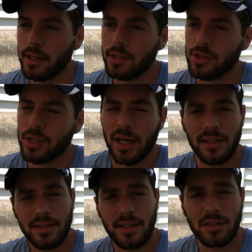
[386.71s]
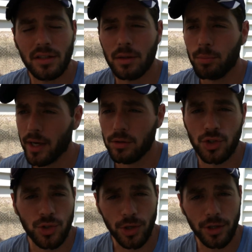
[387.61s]
that just kind of tastes like brown
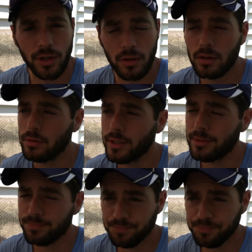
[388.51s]
sugar a little bit.